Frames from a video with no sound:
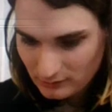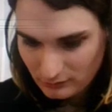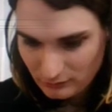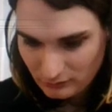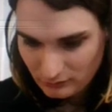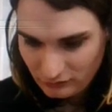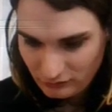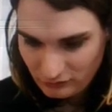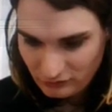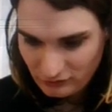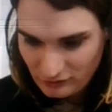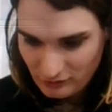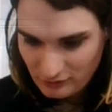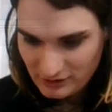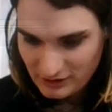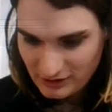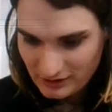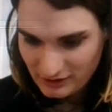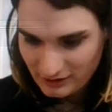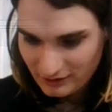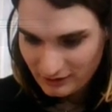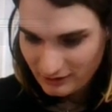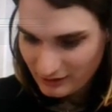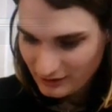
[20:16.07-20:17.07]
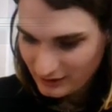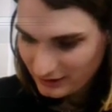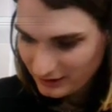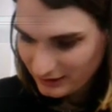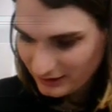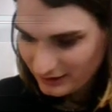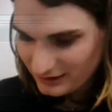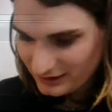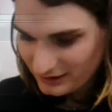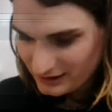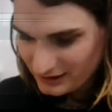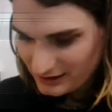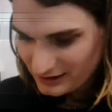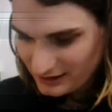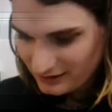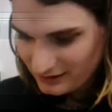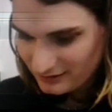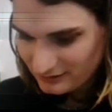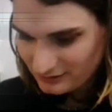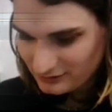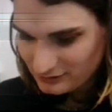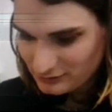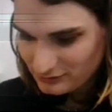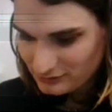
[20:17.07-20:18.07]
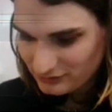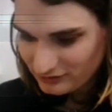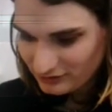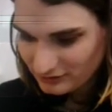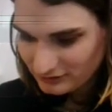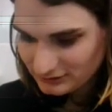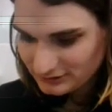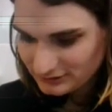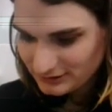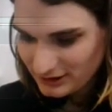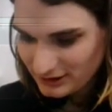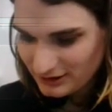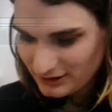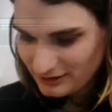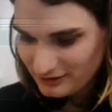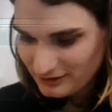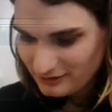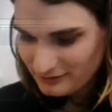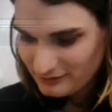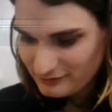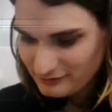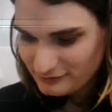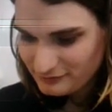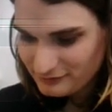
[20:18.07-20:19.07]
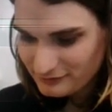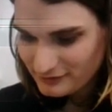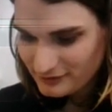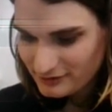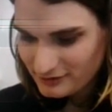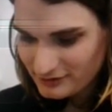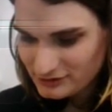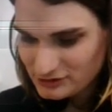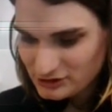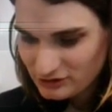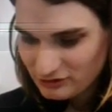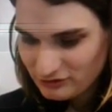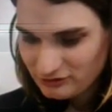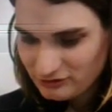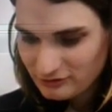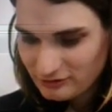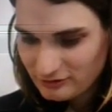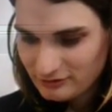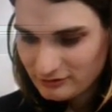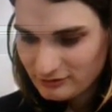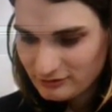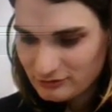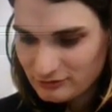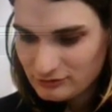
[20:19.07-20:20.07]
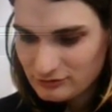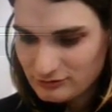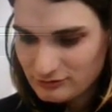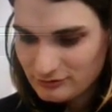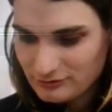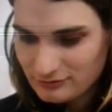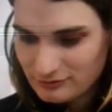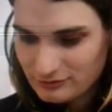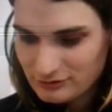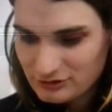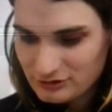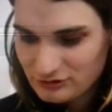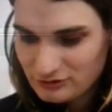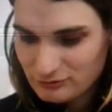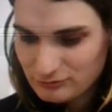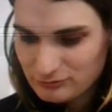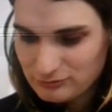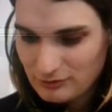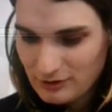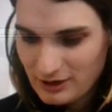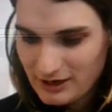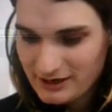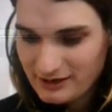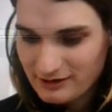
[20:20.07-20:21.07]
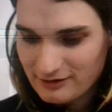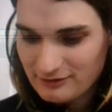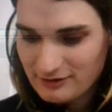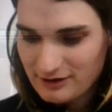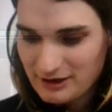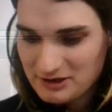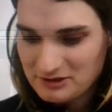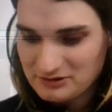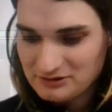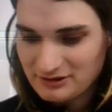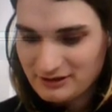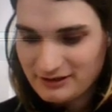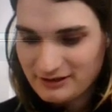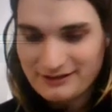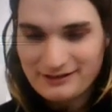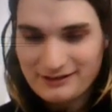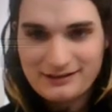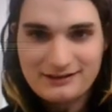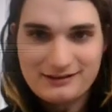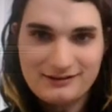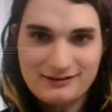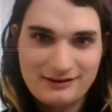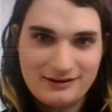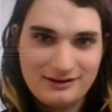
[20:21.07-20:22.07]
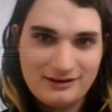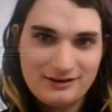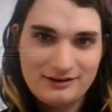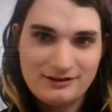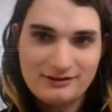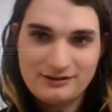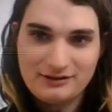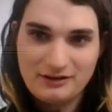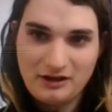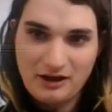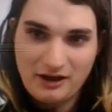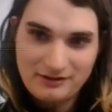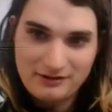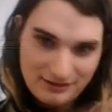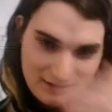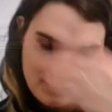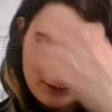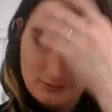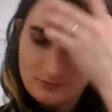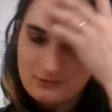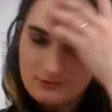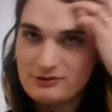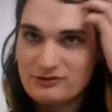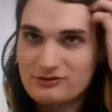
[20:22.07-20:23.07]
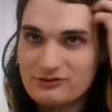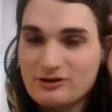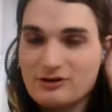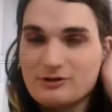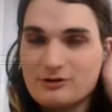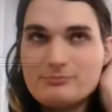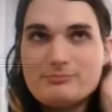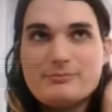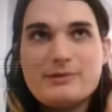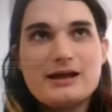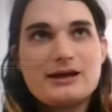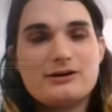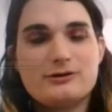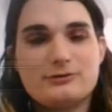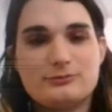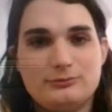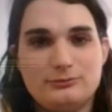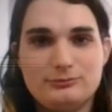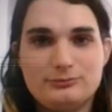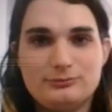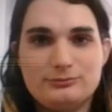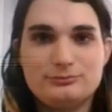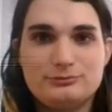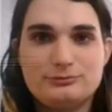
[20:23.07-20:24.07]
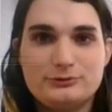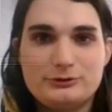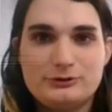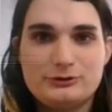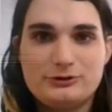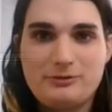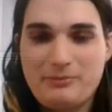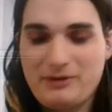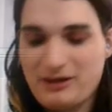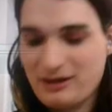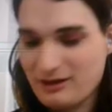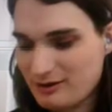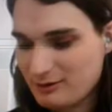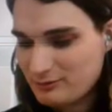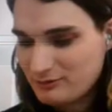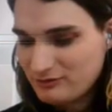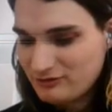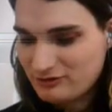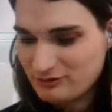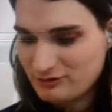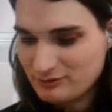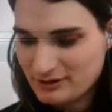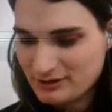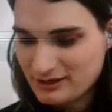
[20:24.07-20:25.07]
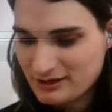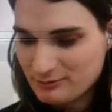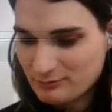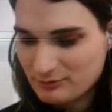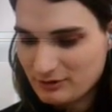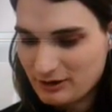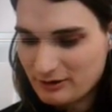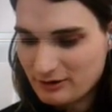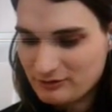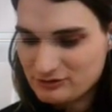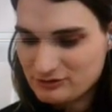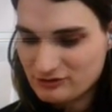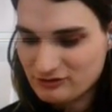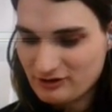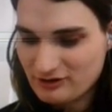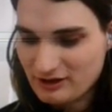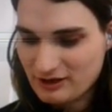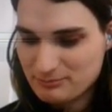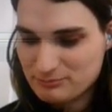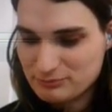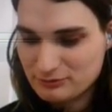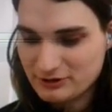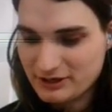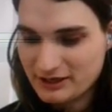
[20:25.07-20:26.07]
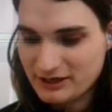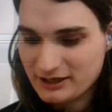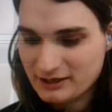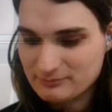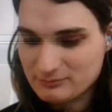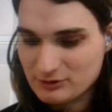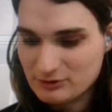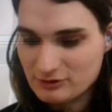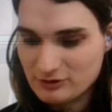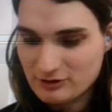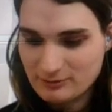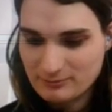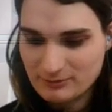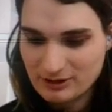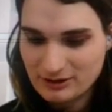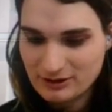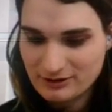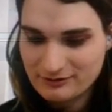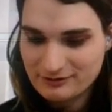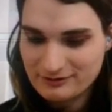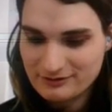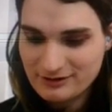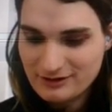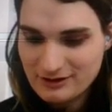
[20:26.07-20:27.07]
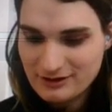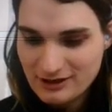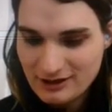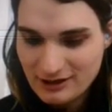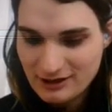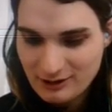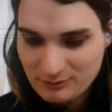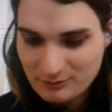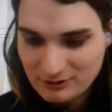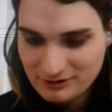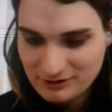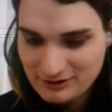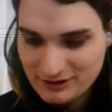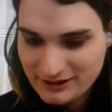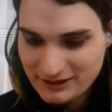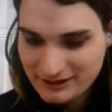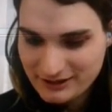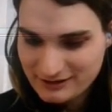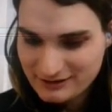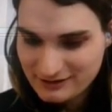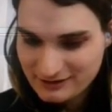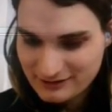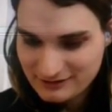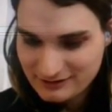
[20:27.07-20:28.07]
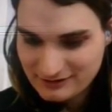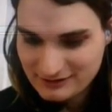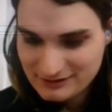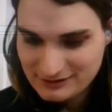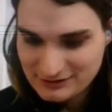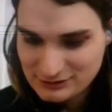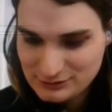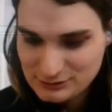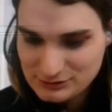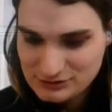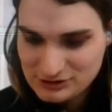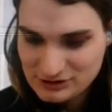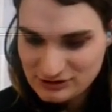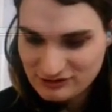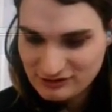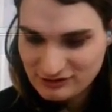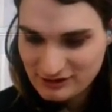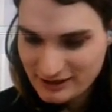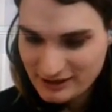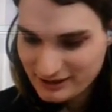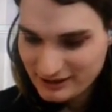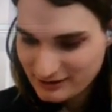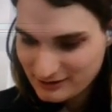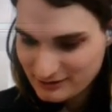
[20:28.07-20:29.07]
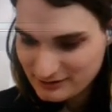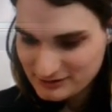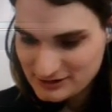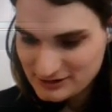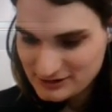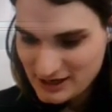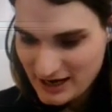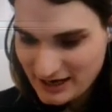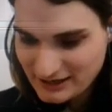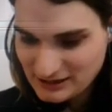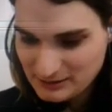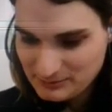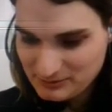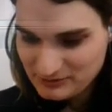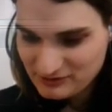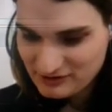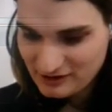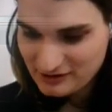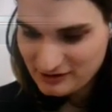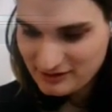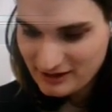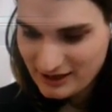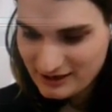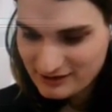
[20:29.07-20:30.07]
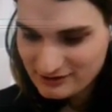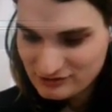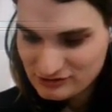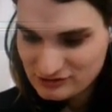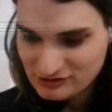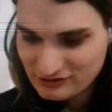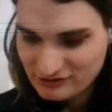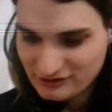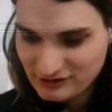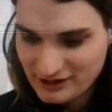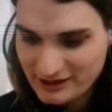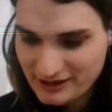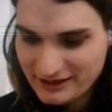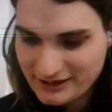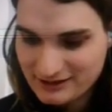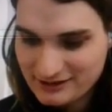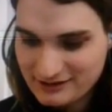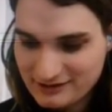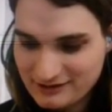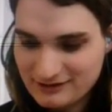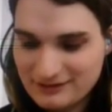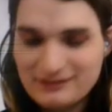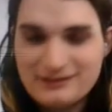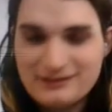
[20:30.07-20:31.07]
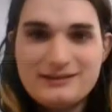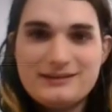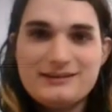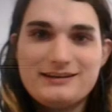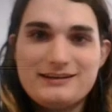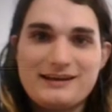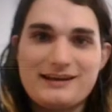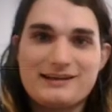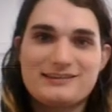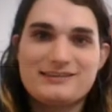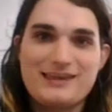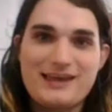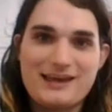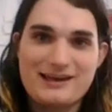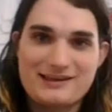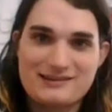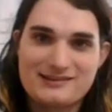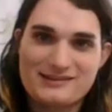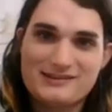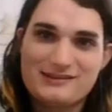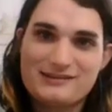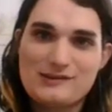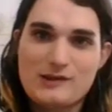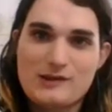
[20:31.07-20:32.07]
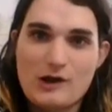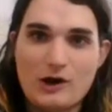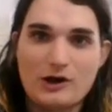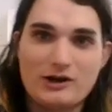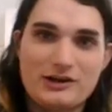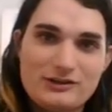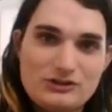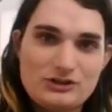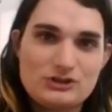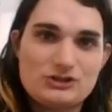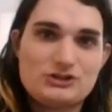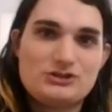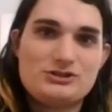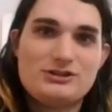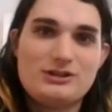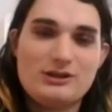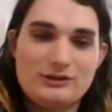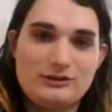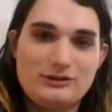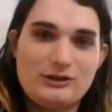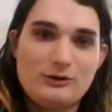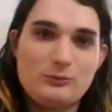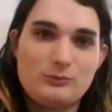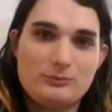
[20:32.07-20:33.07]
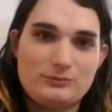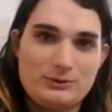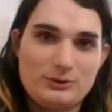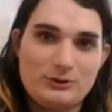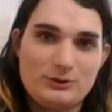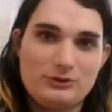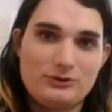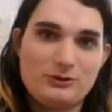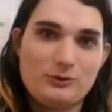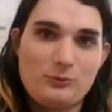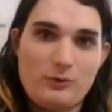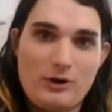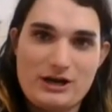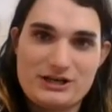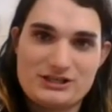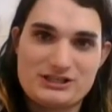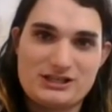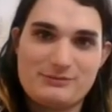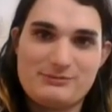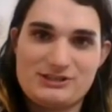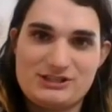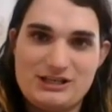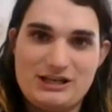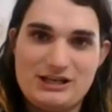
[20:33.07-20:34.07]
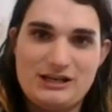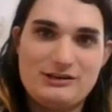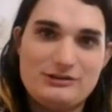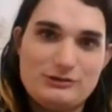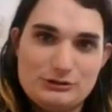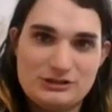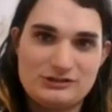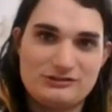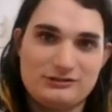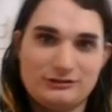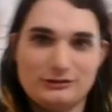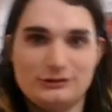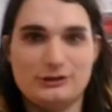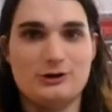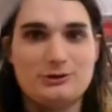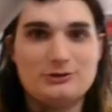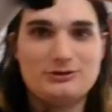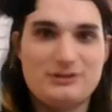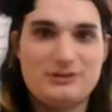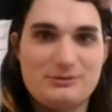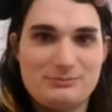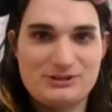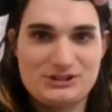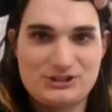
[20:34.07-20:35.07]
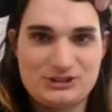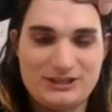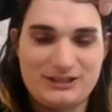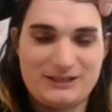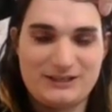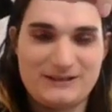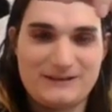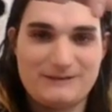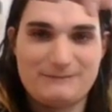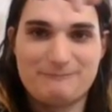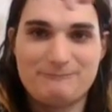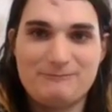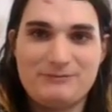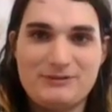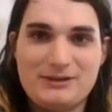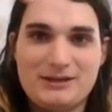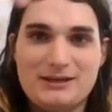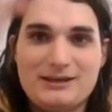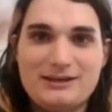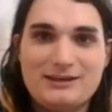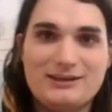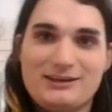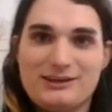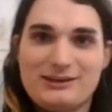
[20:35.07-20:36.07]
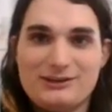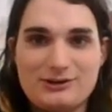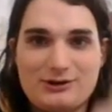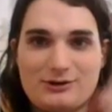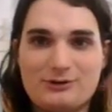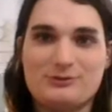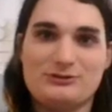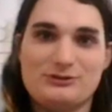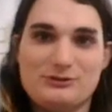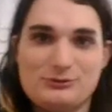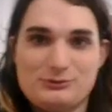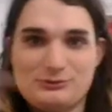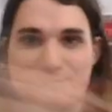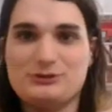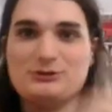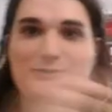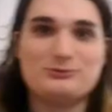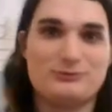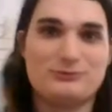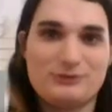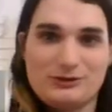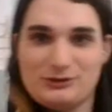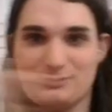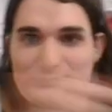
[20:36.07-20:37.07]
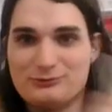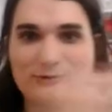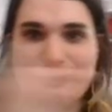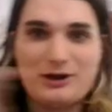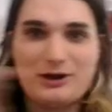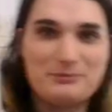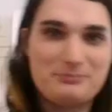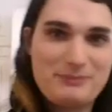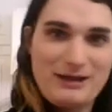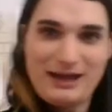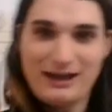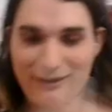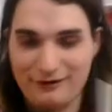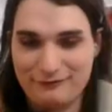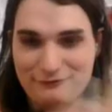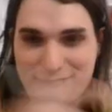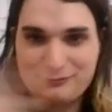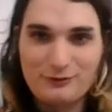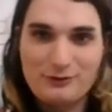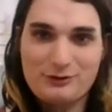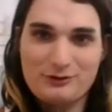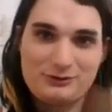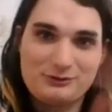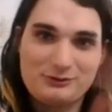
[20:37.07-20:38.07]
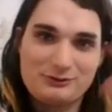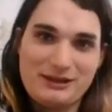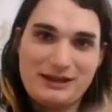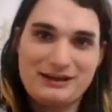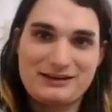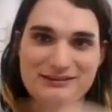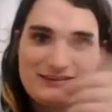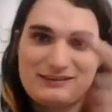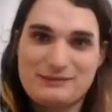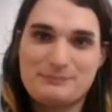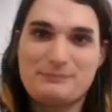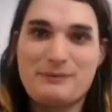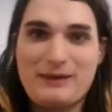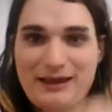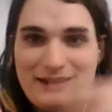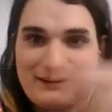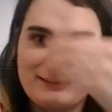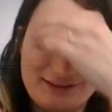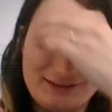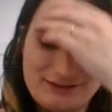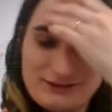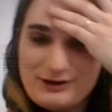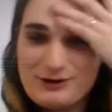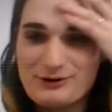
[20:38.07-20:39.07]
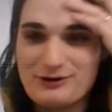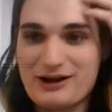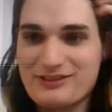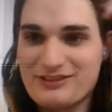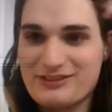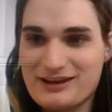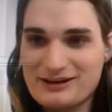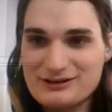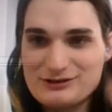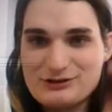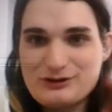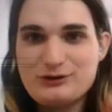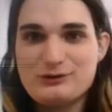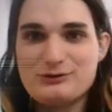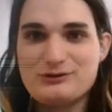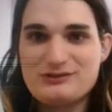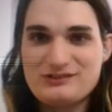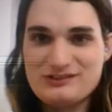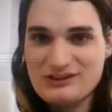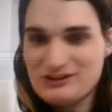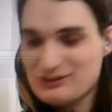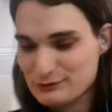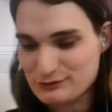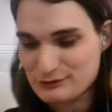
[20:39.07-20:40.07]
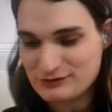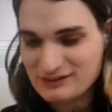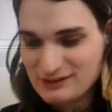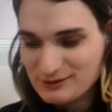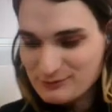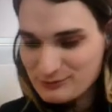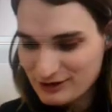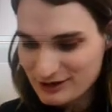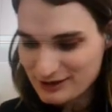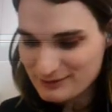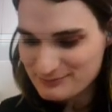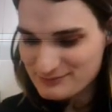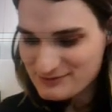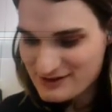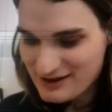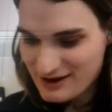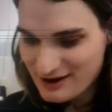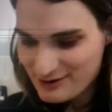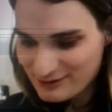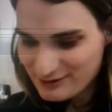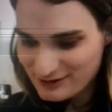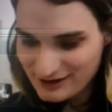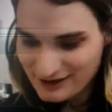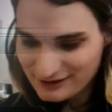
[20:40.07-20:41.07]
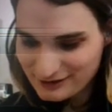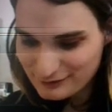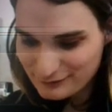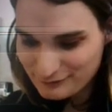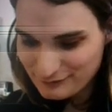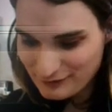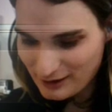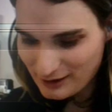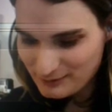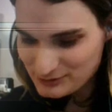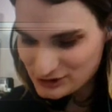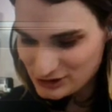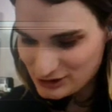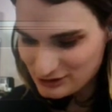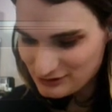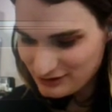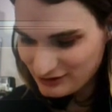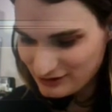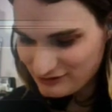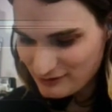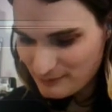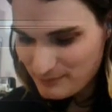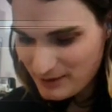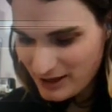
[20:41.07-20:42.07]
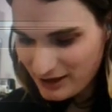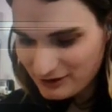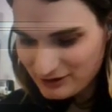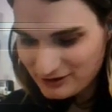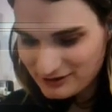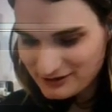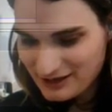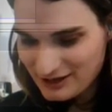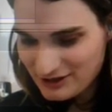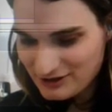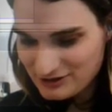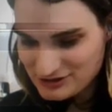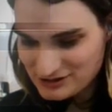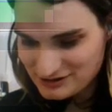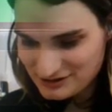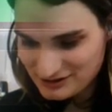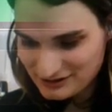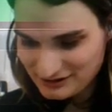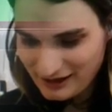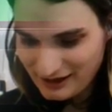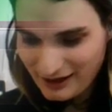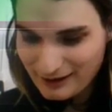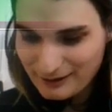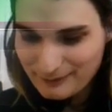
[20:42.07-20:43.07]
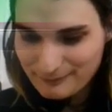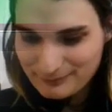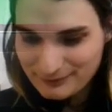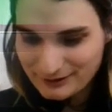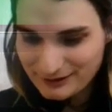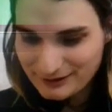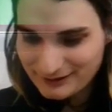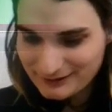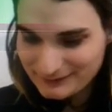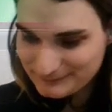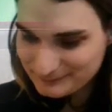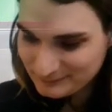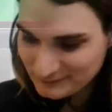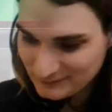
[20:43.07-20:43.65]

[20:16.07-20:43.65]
so yeah, I used to love just riding around like I think it was Omega Ruby I was doing it where just like breeding Pokemon where like you just like 90% of that is just like it's like starting the washing machine. You just load the machine, you know, you run back and forth, you let it spin, you know, and then you see what comes out kind of. I'm sure there's a better analogy than that, but